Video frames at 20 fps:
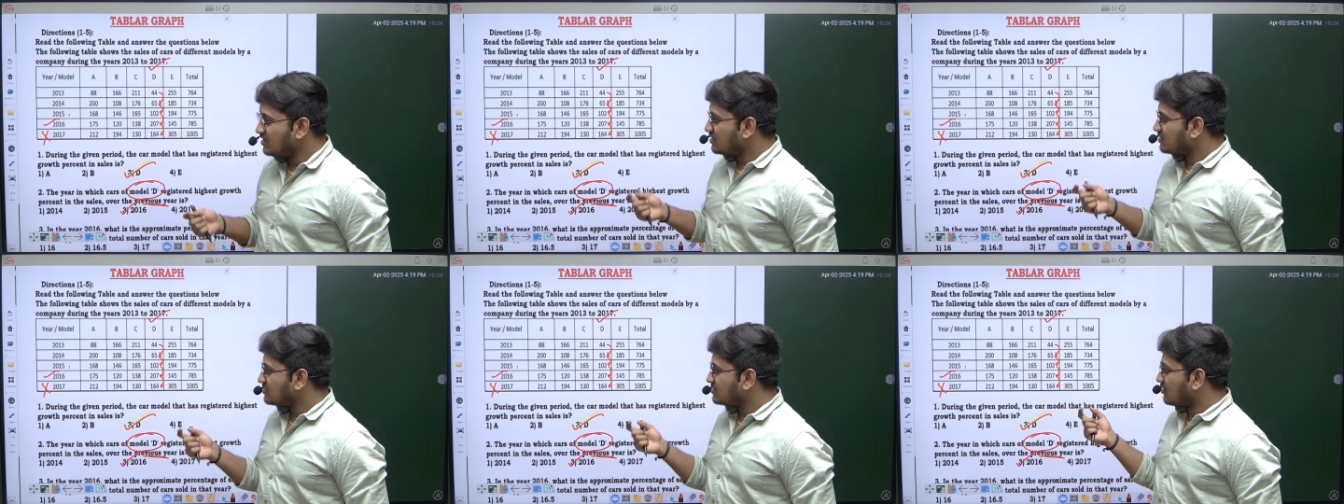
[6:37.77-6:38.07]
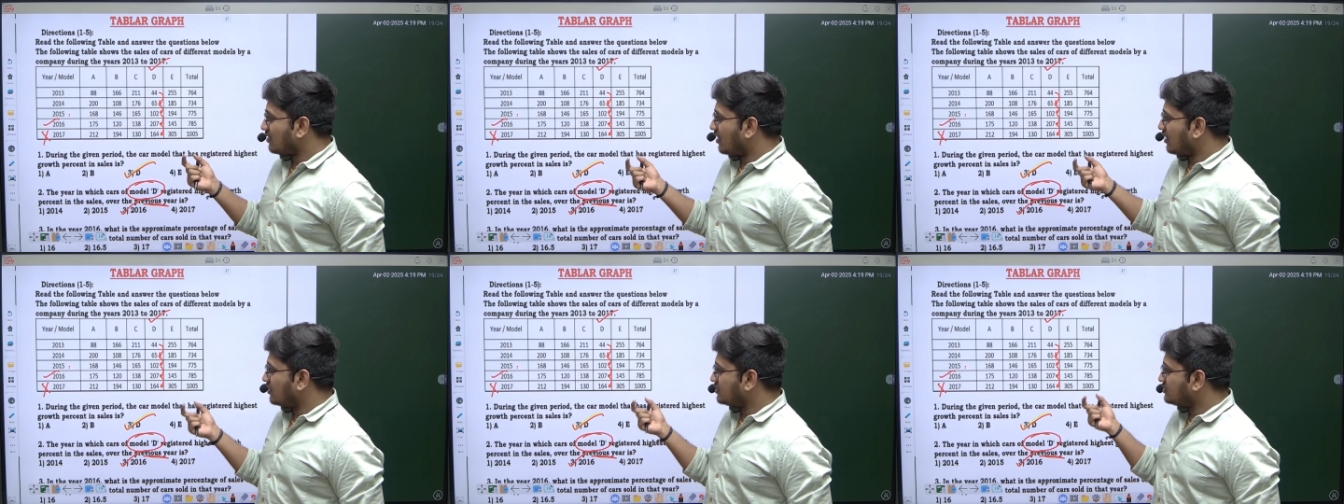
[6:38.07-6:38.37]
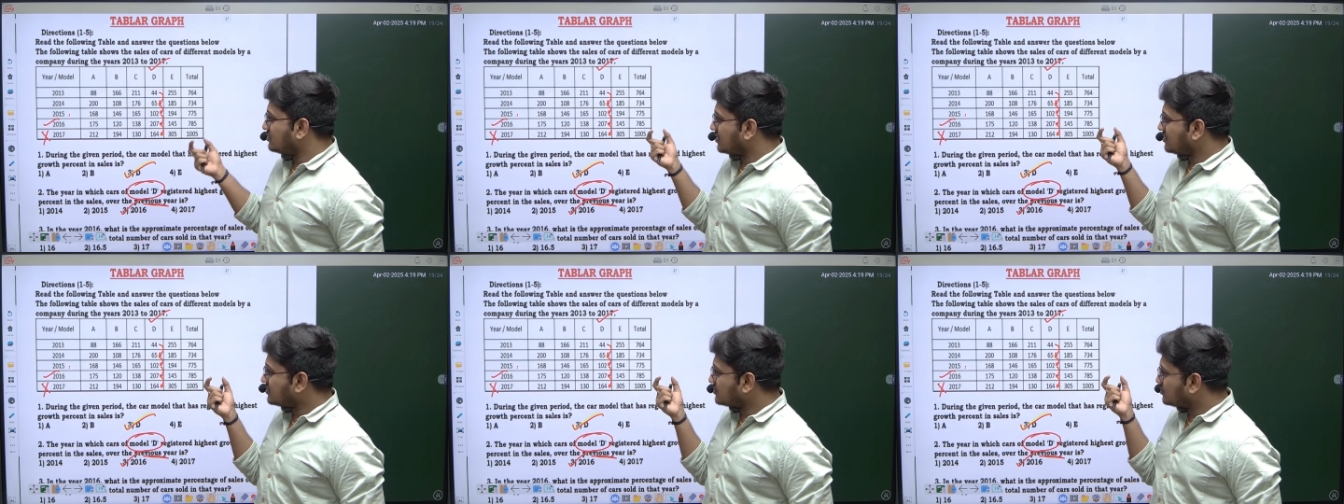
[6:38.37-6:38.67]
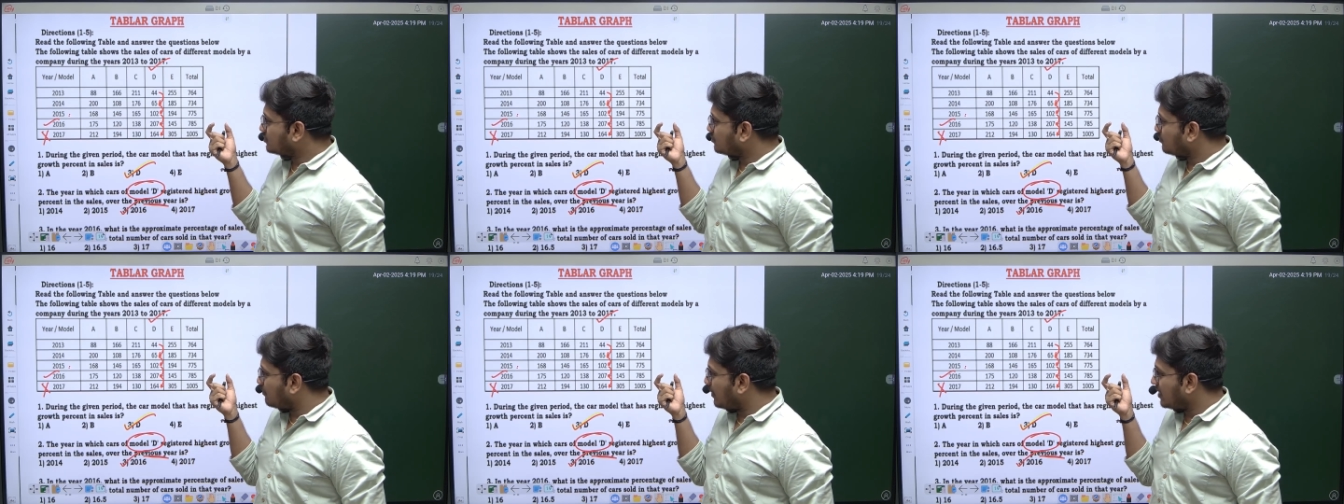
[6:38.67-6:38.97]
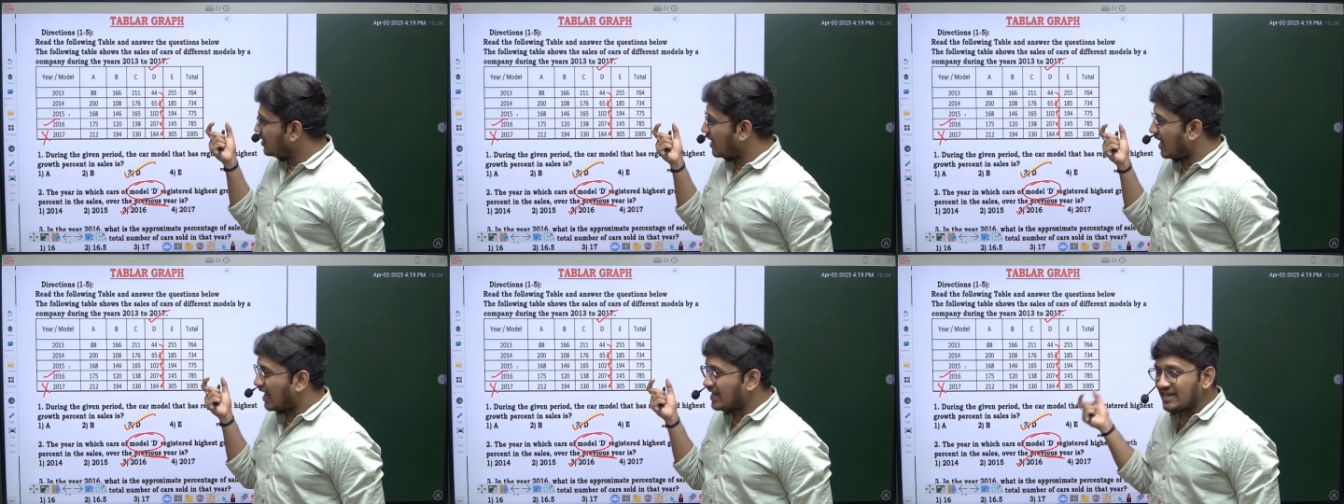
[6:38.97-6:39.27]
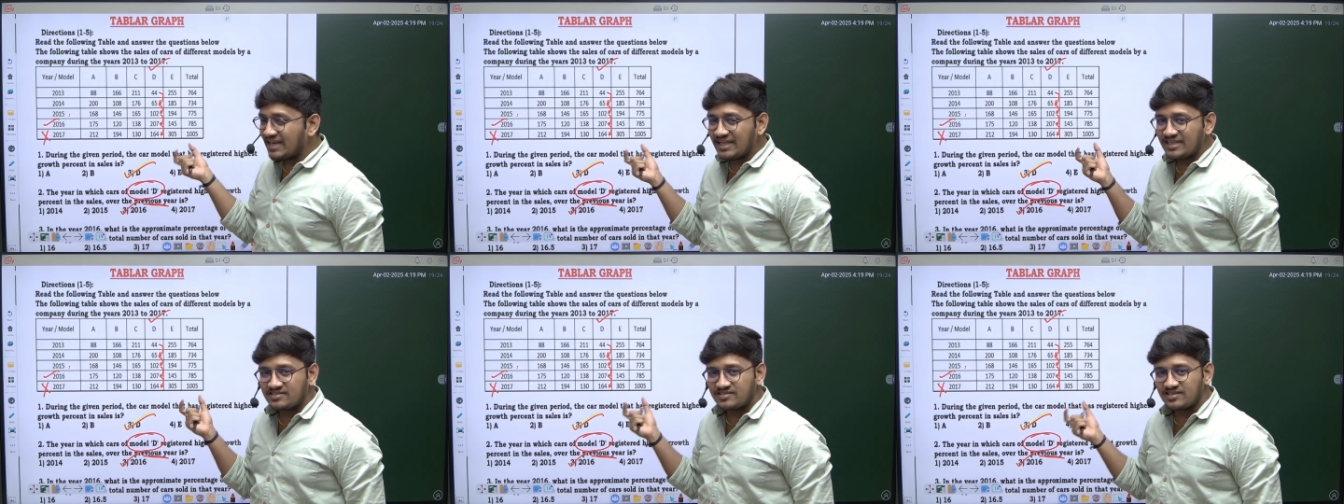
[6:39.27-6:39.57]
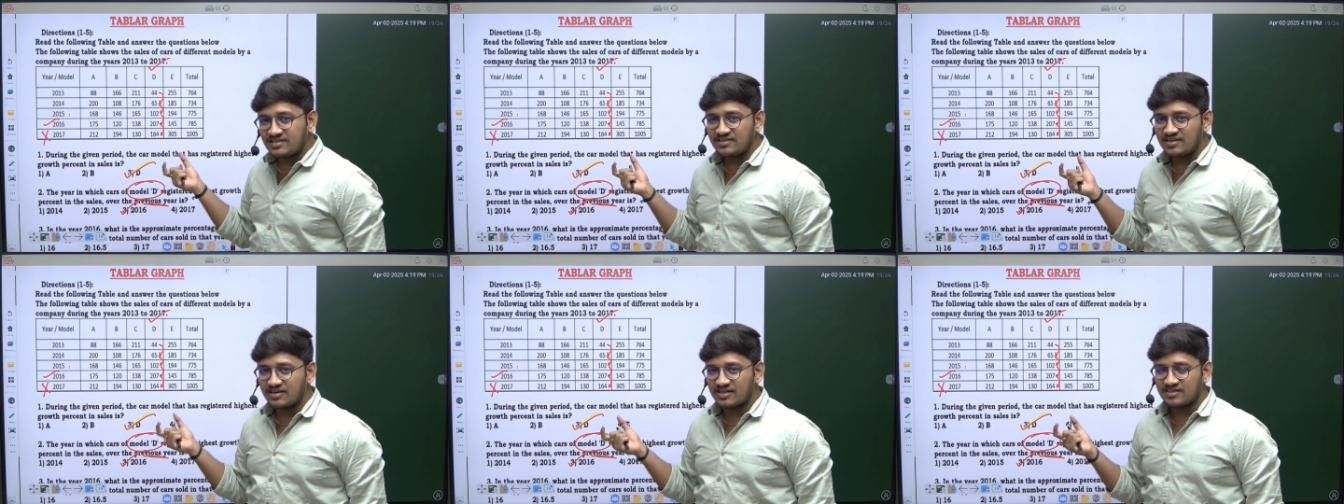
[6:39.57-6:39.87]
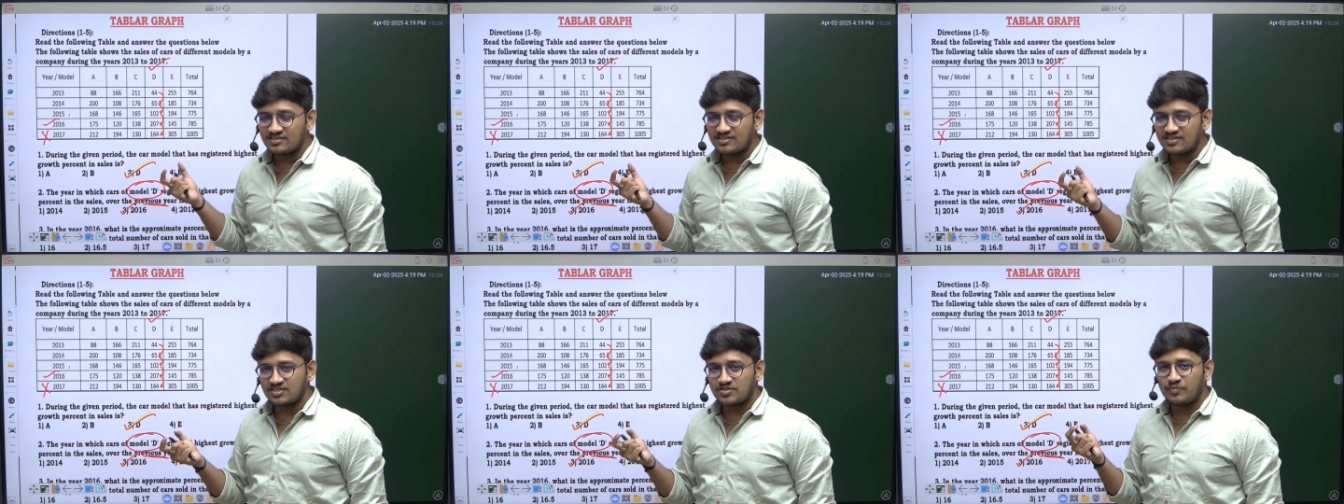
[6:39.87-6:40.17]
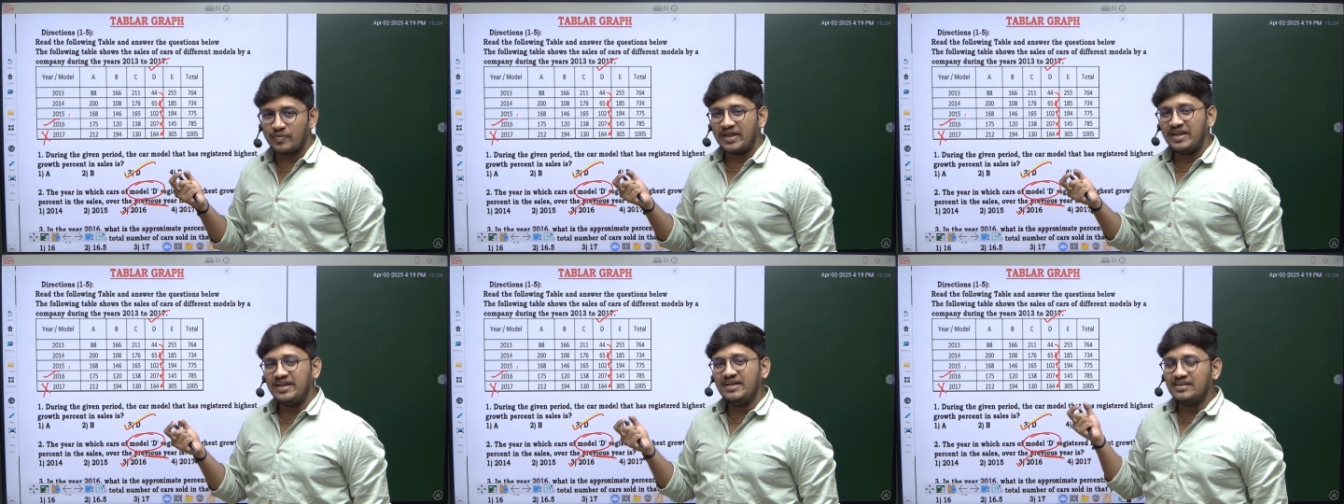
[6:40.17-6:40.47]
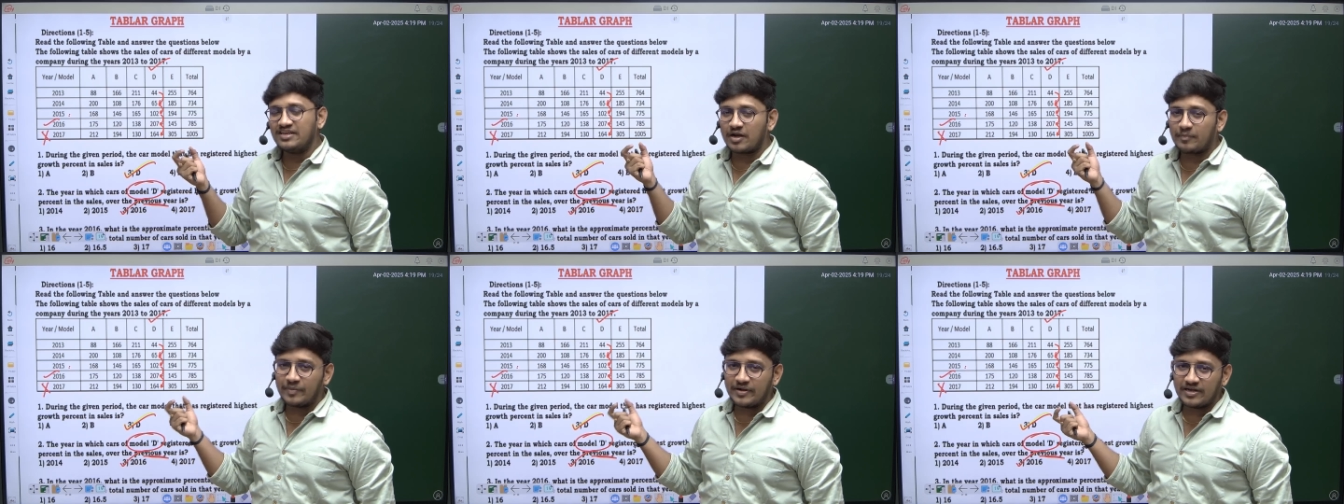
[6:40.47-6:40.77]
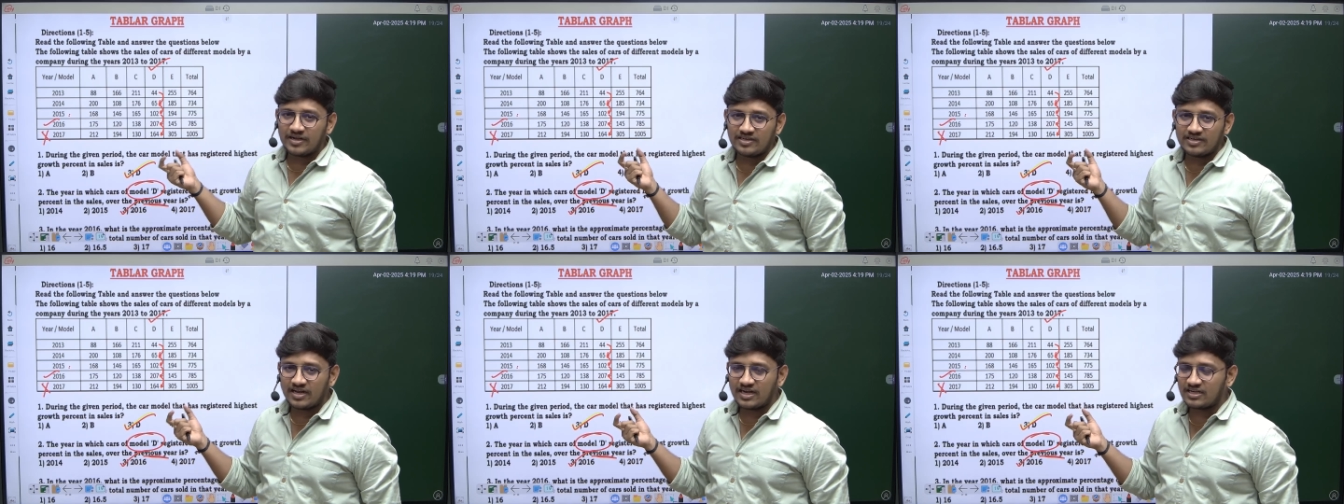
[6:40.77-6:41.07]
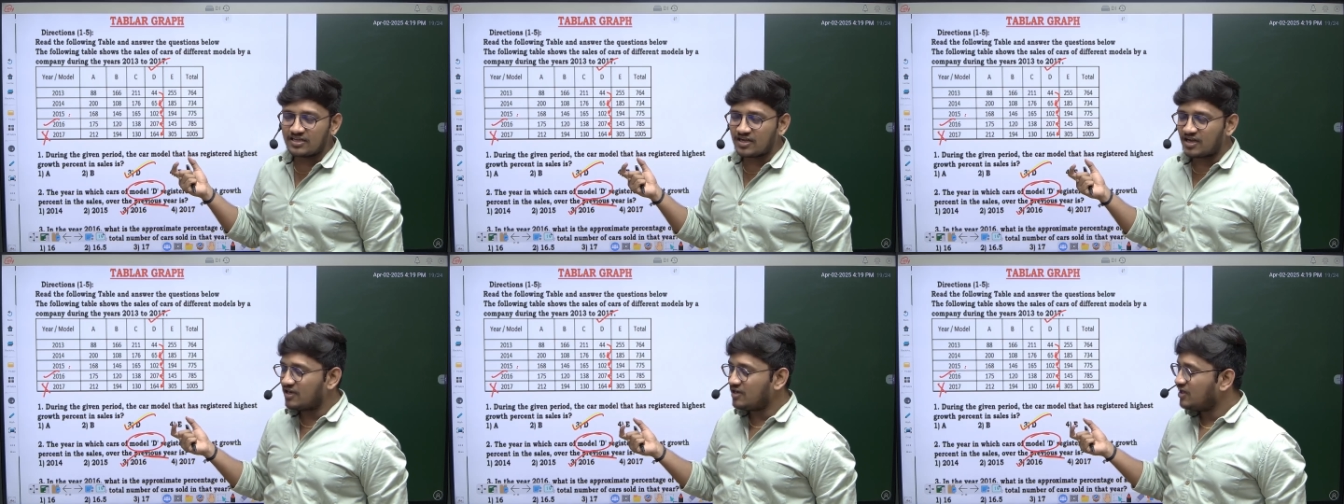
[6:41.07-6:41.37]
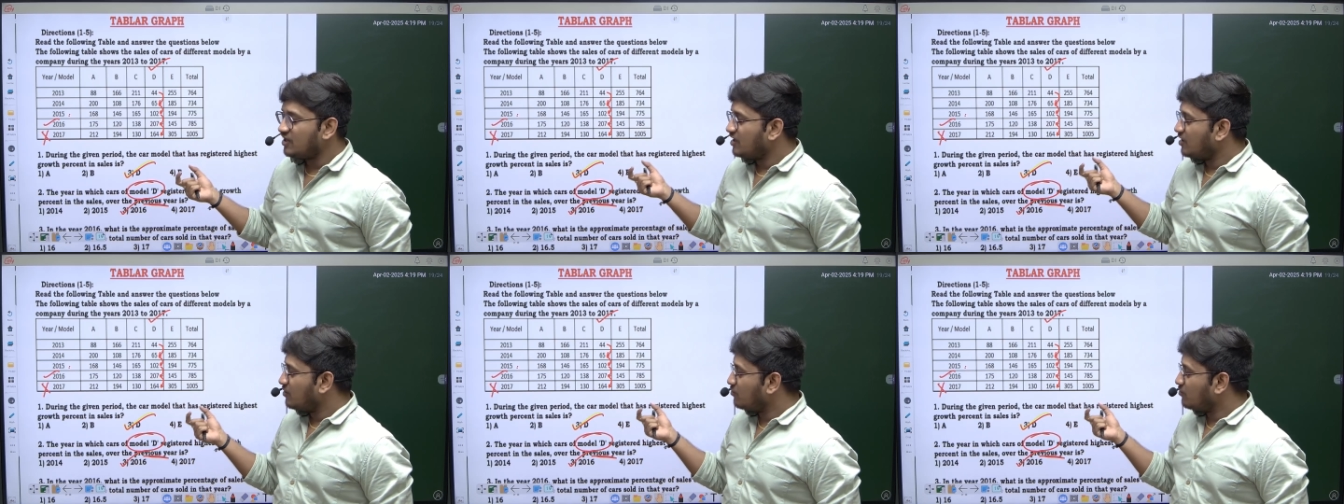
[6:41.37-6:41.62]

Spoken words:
Just by analyzing data, just by interpreting data,